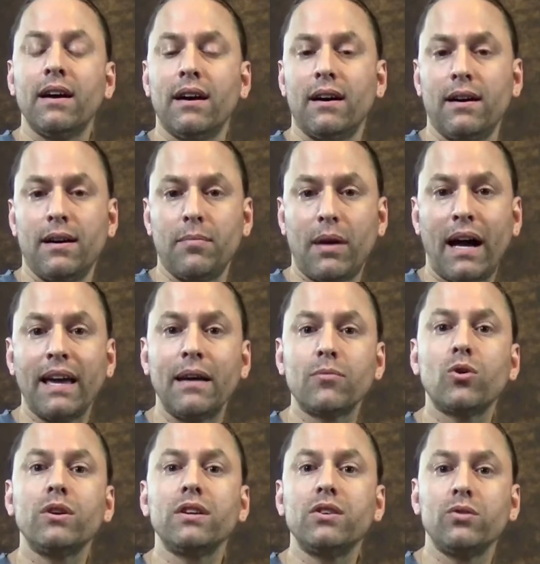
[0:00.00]
I am
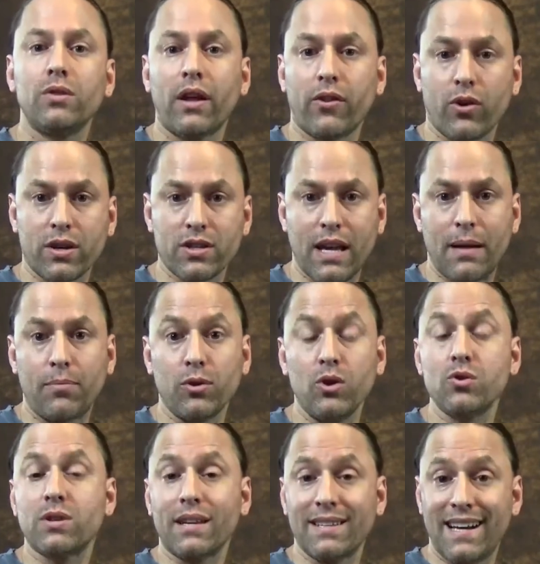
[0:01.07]
going to do another example
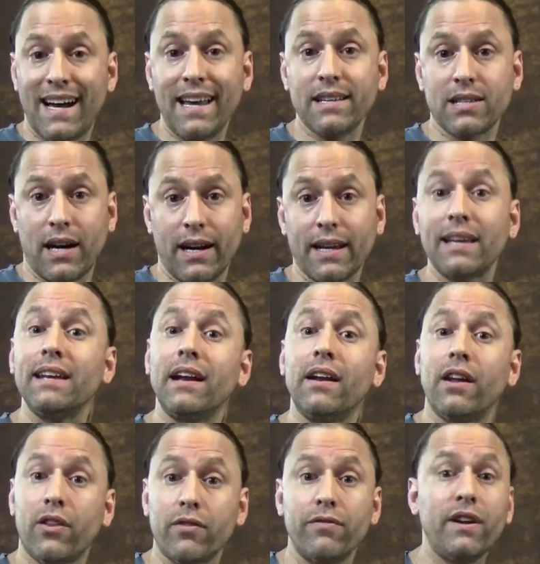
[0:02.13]
using diatonic in
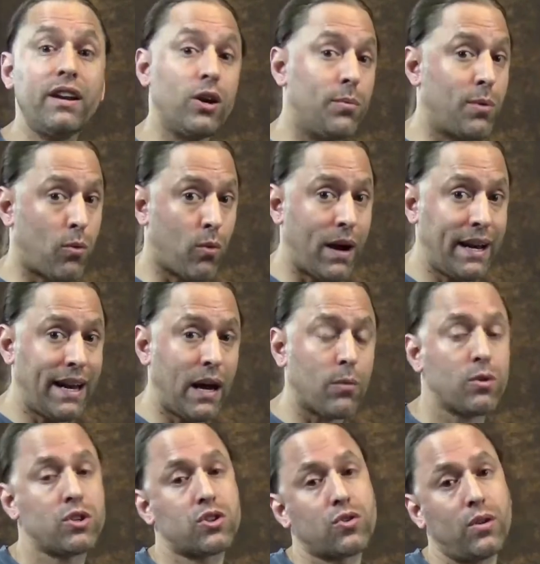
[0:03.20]
another video, but right now
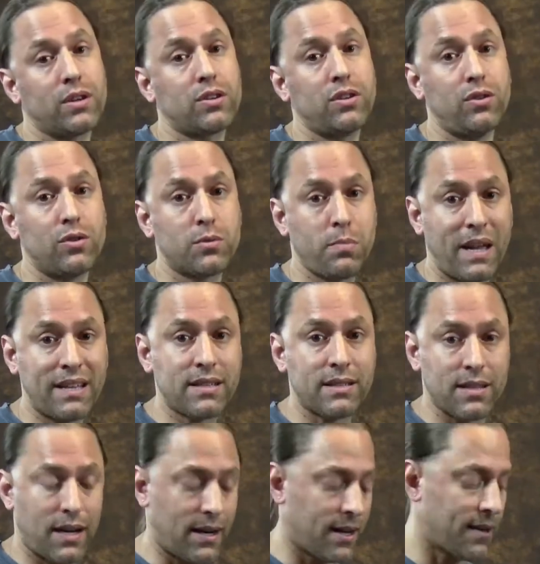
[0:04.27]
we're just going to use
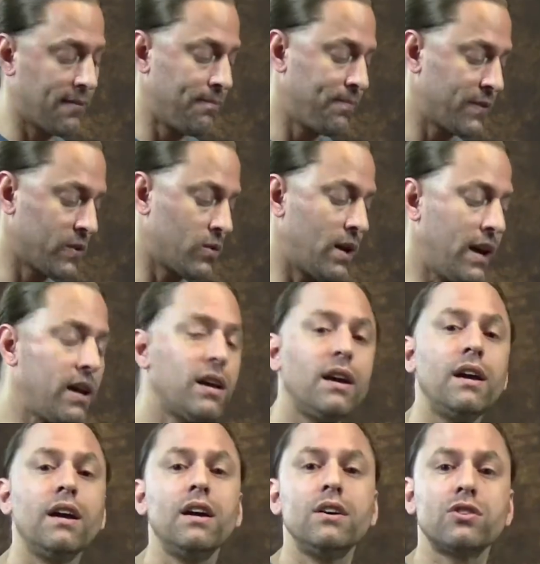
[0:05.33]
pentatonic. Okay?
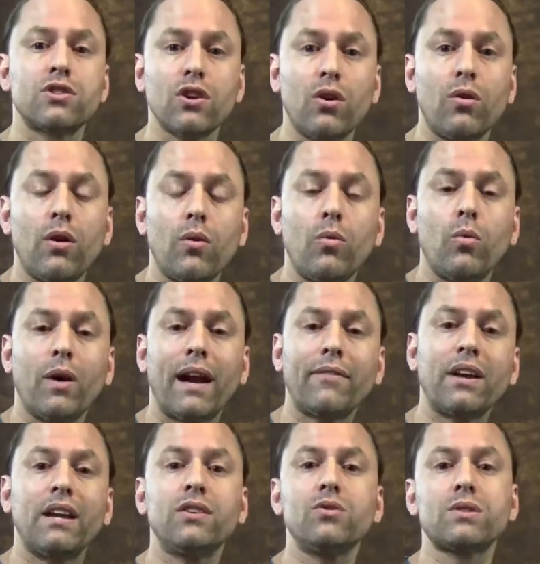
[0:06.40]
So what I've
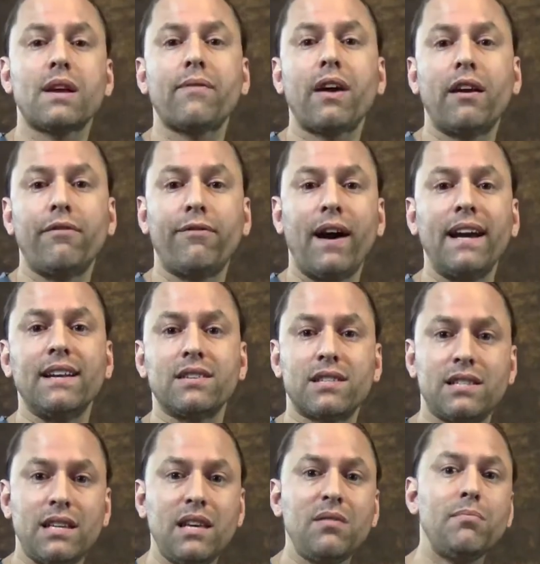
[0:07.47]
got to do is I've got to find a
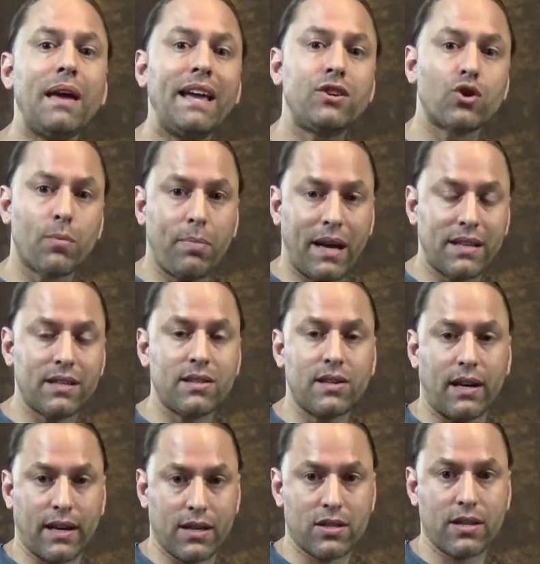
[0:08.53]
C major
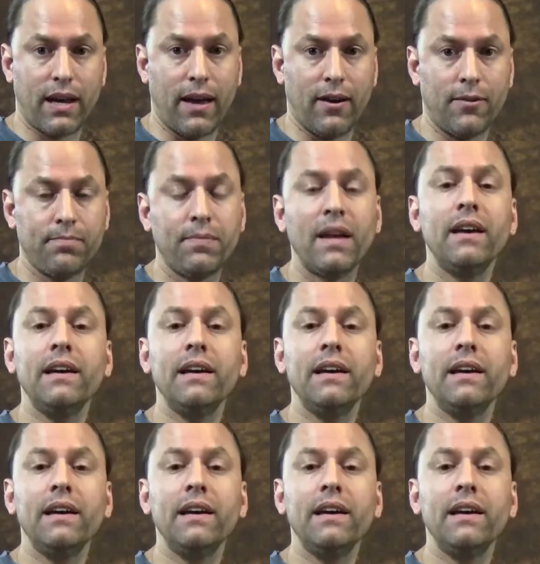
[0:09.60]
pentatonic scale.